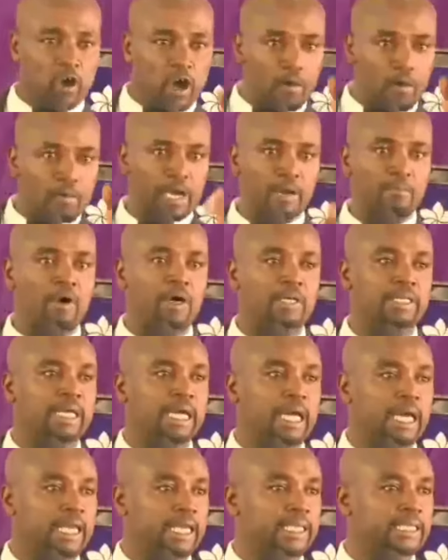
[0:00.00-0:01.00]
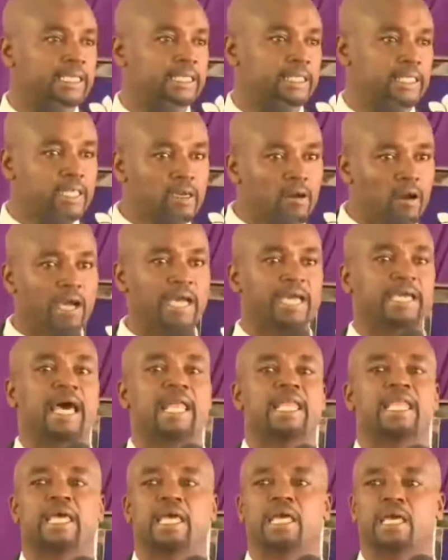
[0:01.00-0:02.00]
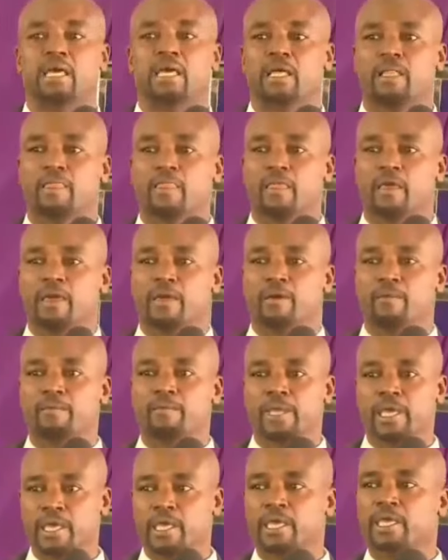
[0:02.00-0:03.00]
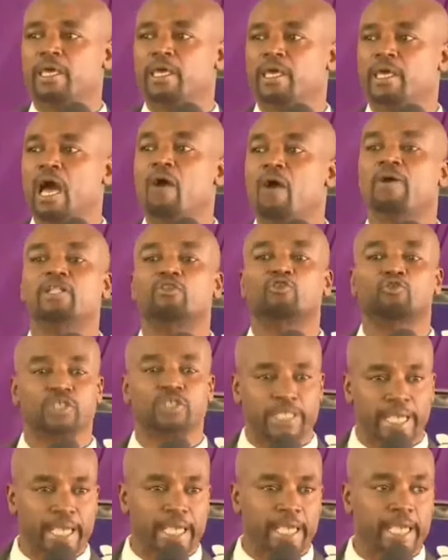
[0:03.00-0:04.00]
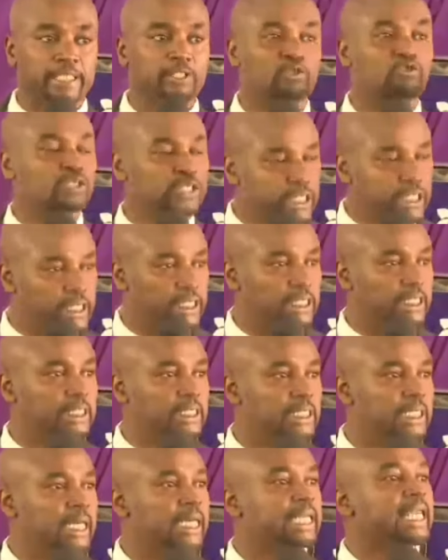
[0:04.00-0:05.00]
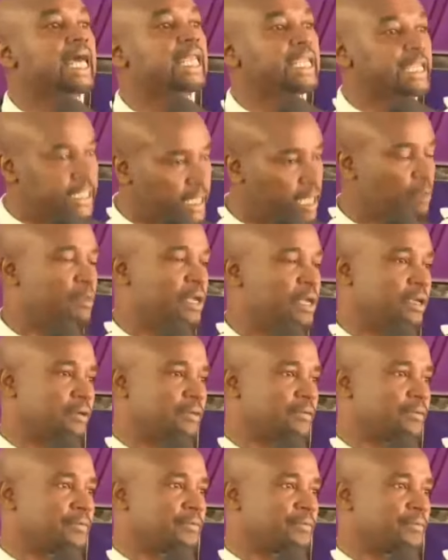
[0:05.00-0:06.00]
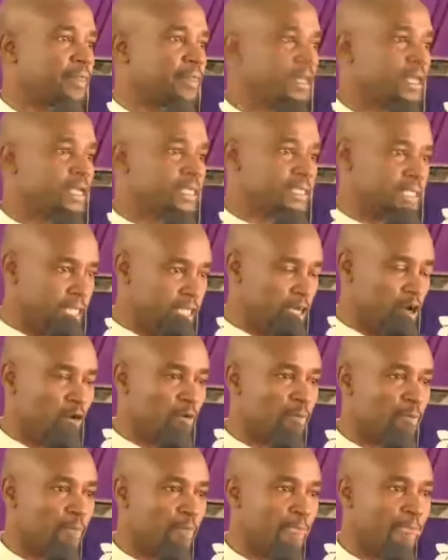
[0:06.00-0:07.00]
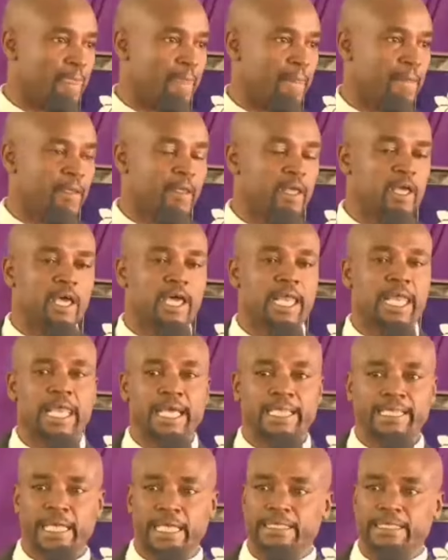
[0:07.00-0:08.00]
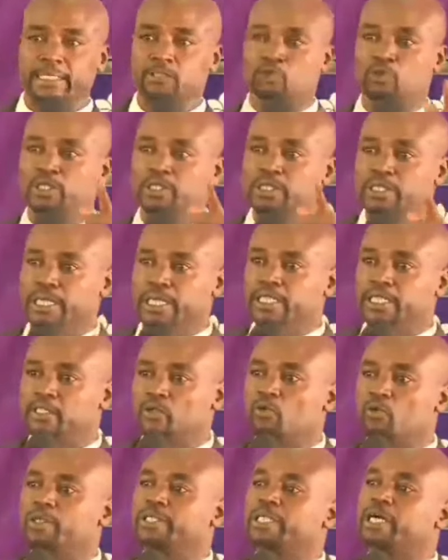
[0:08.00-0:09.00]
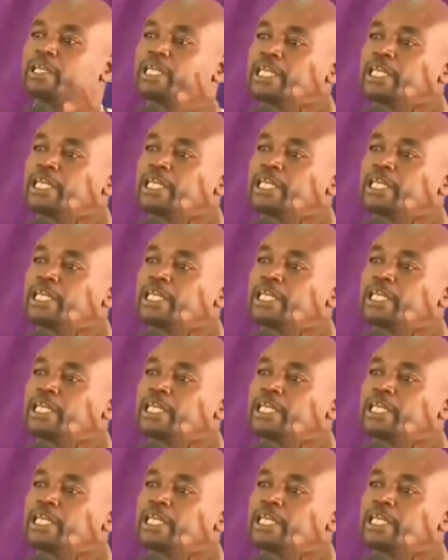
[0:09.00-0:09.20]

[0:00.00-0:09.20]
very common among the challenges. Kikoge rane. Me, I want to say, to see, na niseme. Sindio, let us associate with